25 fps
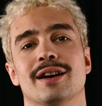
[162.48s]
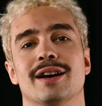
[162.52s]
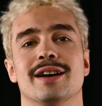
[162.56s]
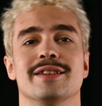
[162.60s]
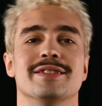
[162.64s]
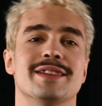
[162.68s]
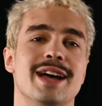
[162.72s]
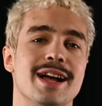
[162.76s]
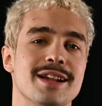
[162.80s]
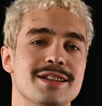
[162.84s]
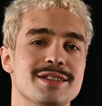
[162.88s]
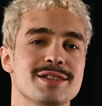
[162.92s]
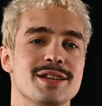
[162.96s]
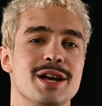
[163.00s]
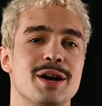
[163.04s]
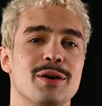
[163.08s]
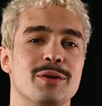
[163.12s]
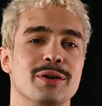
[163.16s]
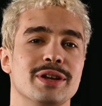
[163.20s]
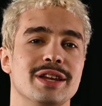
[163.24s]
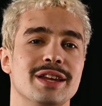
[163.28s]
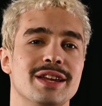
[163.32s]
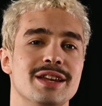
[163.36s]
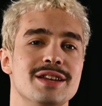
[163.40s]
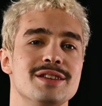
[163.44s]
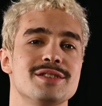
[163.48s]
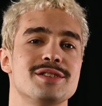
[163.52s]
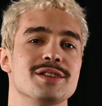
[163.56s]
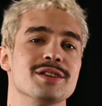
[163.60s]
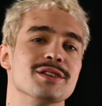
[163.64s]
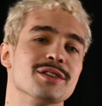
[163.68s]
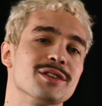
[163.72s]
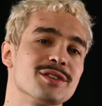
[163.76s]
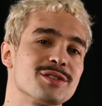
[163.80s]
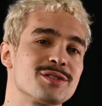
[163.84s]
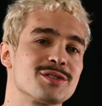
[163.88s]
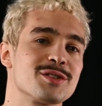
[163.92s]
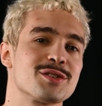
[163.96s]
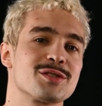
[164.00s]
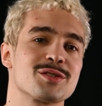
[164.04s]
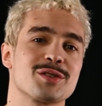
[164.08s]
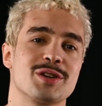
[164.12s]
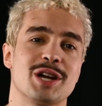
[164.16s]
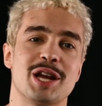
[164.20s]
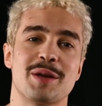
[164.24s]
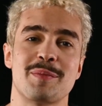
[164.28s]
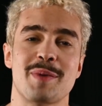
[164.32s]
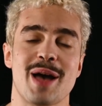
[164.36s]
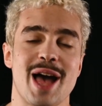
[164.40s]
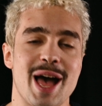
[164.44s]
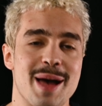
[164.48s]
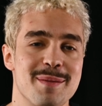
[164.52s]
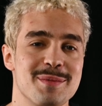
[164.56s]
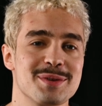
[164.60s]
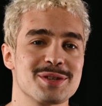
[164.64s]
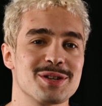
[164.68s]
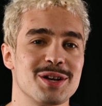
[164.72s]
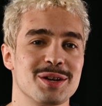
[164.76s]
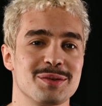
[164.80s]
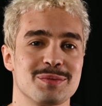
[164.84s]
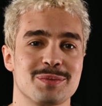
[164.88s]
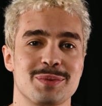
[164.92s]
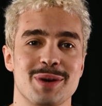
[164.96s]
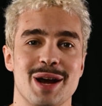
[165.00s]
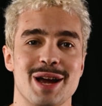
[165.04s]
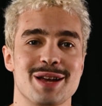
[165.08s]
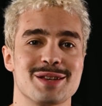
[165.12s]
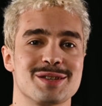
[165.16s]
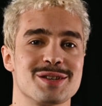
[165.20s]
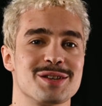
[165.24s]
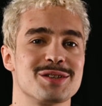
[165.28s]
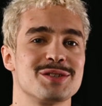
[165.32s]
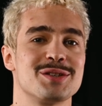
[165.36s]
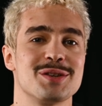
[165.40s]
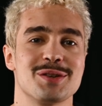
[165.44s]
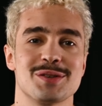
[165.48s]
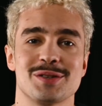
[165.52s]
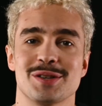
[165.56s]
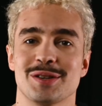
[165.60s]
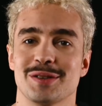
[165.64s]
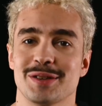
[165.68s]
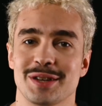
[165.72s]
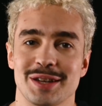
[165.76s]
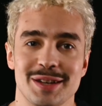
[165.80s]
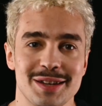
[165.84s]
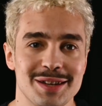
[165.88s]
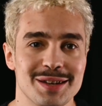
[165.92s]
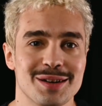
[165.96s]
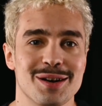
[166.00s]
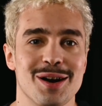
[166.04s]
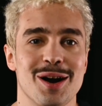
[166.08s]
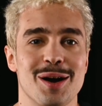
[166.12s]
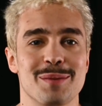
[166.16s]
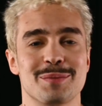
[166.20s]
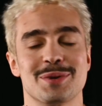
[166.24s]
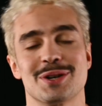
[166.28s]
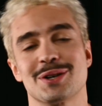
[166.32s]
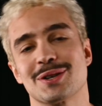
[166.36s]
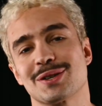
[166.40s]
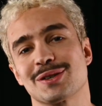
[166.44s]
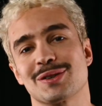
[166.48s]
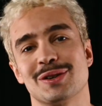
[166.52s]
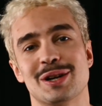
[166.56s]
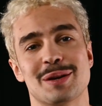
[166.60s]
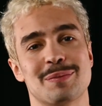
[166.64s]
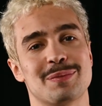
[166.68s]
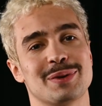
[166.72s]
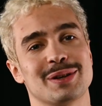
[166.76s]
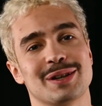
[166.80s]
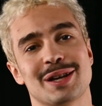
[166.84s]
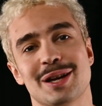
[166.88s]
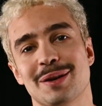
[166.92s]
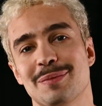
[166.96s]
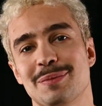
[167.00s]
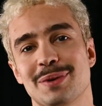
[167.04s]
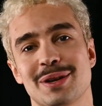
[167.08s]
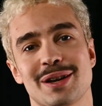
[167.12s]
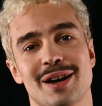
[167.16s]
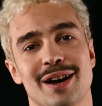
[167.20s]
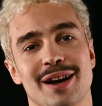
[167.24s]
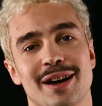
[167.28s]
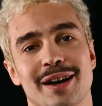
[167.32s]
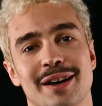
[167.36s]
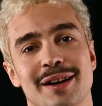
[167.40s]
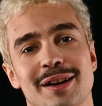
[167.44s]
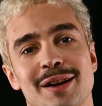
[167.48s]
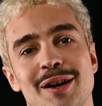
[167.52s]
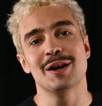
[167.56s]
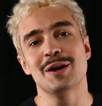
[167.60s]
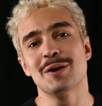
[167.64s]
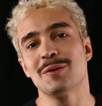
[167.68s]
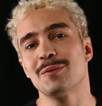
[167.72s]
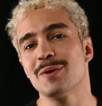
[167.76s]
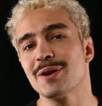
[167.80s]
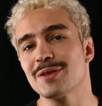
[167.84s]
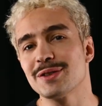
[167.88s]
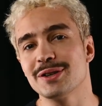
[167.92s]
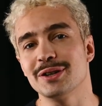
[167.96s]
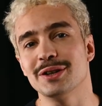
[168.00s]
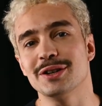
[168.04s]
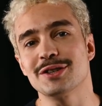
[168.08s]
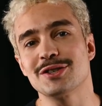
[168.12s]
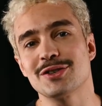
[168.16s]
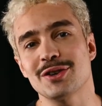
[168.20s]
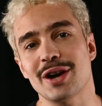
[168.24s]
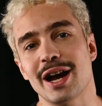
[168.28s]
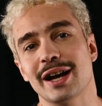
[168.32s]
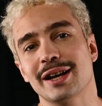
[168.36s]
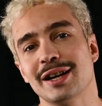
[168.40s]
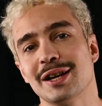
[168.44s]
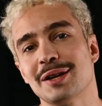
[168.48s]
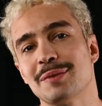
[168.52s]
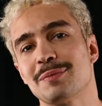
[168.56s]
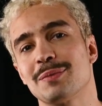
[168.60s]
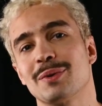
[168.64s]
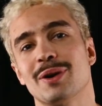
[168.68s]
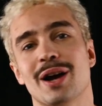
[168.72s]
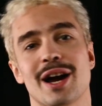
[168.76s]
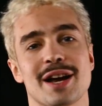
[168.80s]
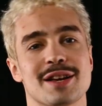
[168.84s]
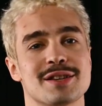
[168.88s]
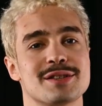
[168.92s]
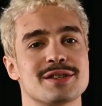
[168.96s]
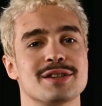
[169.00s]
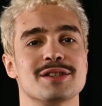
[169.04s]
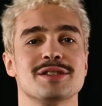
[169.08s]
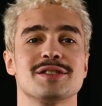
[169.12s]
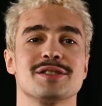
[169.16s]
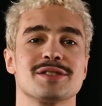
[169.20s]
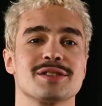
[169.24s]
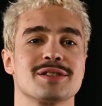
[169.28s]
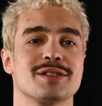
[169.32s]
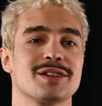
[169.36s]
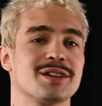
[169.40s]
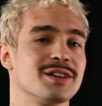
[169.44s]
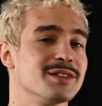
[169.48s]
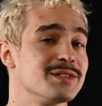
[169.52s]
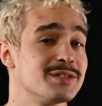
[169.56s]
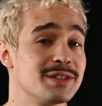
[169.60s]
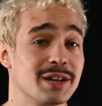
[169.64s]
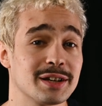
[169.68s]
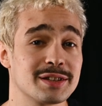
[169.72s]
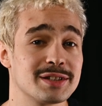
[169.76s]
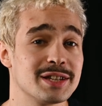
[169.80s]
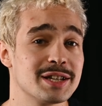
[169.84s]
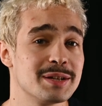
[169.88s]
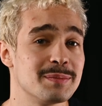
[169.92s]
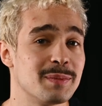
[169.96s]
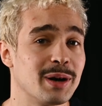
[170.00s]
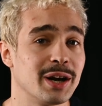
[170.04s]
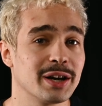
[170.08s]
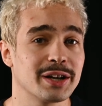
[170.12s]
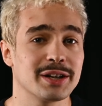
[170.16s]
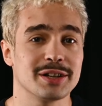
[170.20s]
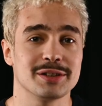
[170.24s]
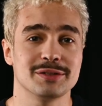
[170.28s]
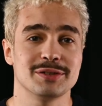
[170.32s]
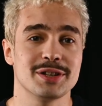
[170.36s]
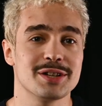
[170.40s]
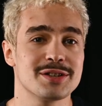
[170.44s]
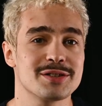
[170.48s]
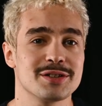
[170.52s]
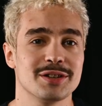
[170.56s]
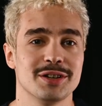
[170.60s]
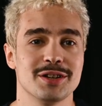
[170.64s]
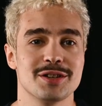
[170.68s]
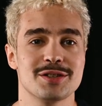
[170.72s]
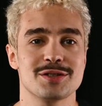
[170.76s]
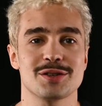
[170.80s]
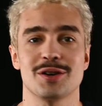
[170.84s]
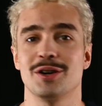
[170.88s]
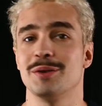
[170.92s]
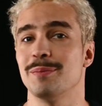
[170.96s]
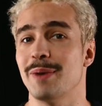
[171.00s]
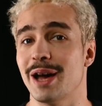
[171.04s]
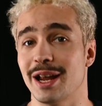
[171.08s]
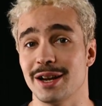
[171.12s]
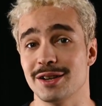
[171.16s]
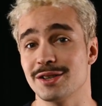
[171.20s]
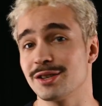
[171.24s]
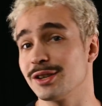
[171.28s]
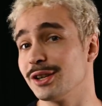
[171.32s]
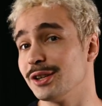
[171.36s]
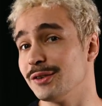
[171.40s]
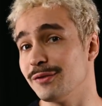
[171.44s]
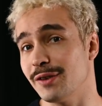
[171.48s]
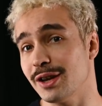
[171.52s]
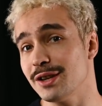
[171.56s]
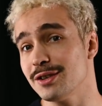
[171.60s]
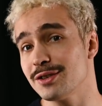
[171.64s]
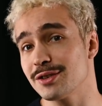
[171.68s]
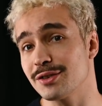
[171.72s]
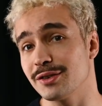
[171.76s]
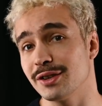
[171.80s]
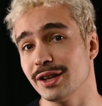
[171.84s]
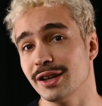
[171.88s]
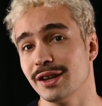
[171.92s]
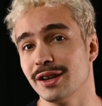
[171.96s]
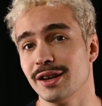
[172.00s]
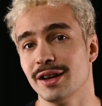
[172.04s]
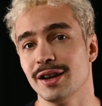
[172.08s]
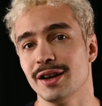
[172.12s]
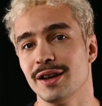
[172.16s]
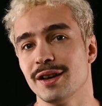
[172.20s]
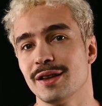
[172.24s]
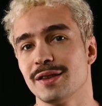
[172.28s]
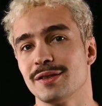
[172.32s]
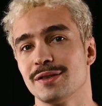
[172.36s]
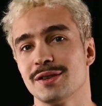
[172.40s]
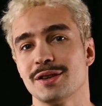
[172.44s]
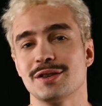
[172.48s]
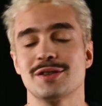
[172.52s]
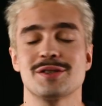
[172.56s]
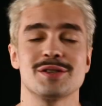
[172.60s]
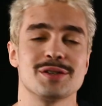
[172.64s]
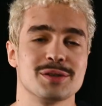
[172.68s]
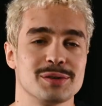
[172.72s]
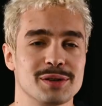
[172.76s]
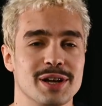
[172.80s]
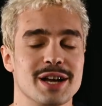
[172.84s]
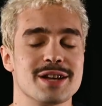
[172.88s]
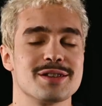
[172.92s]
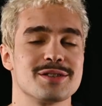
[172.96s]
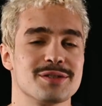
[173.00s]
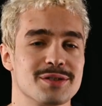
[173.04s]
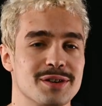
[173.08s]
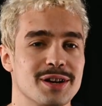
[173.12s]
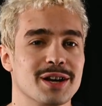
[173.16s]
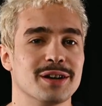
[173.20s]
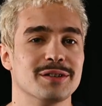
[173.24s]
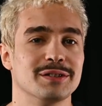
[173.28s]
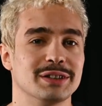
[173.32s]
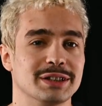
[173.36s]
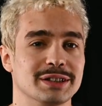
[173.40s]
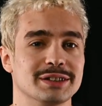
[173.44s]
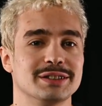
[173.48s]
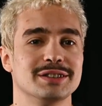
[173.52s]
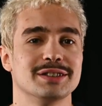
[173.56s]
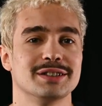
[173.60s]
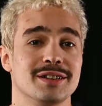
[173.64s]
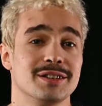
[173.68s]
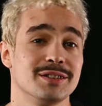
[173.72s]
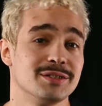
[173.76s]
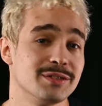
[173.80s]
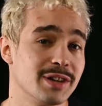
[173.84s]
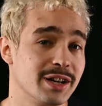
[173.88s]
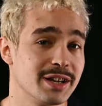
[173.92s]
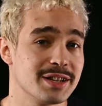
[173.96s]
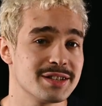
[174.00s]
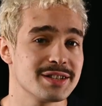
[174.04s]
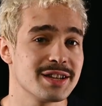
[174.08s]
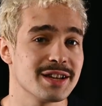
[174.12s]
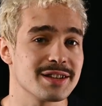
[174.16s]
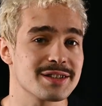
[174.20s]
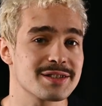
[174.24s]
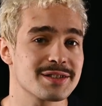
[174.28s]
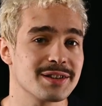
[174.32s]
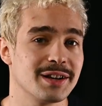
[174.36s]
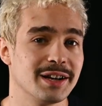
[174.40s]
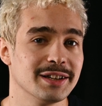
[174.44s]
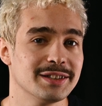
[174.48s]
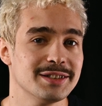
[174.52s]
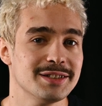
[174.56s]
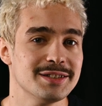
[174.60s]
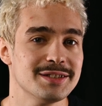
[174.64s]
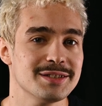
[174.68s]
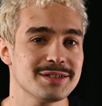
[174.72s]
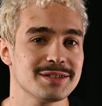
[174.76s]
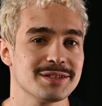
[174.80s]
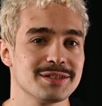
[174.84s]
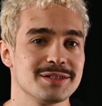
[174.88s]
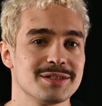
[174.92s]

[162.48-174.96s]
And that's how easy it is to scrape Amazon prices using the eCommerce scraping API. Whether you're tracking prices, conducting market research, or managing inventory, this tool has you covered. Ready to get started?